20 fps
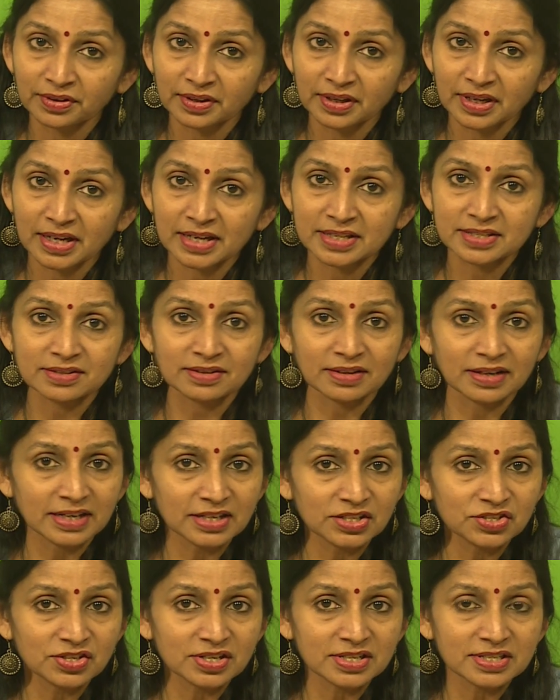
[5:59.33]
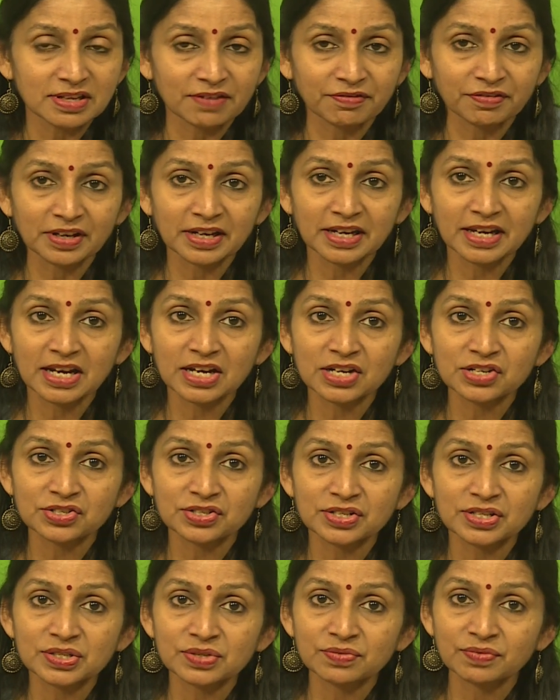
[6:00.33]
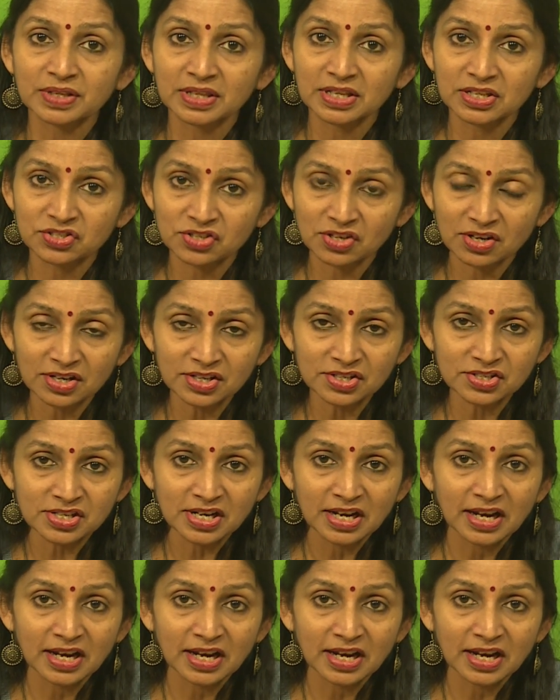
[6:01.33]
his religious affiliations with the church